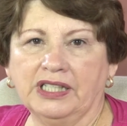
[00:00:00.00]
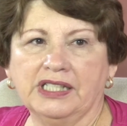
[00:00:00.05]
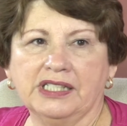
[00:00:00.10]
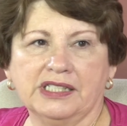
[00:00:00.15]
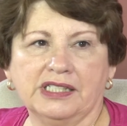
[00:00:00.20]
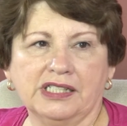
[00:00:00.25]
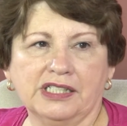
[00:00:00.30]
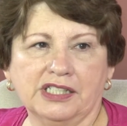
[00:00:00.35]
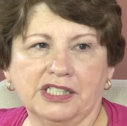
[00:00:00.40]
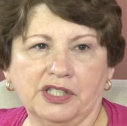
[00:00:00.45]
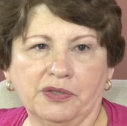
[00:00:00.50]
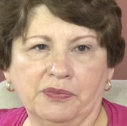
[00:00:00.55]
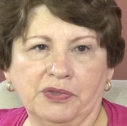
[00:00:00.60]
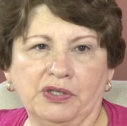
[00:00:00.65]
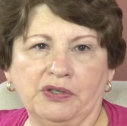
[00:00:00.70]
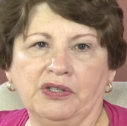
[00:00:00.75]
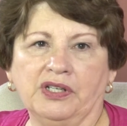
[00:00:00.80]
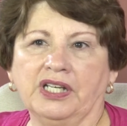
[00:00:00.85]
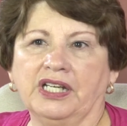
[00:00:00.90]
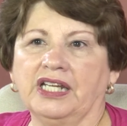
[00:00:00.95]
is this
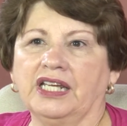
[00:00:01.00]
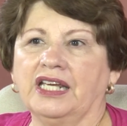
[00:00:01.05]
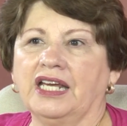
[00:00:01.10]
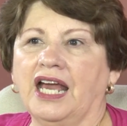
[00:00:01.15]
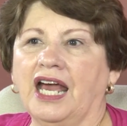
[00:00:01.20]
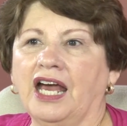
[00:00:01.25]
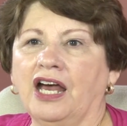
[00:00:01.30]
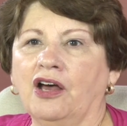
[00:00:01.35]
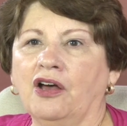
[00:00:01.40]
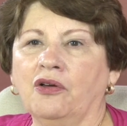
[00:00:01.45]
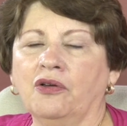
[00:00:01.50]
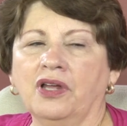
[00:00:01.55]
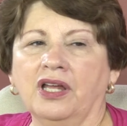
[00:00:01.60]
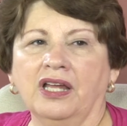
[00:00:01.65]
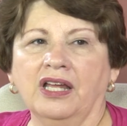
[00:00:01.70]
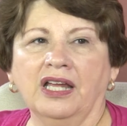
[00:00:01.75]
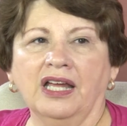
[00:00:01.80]
community, how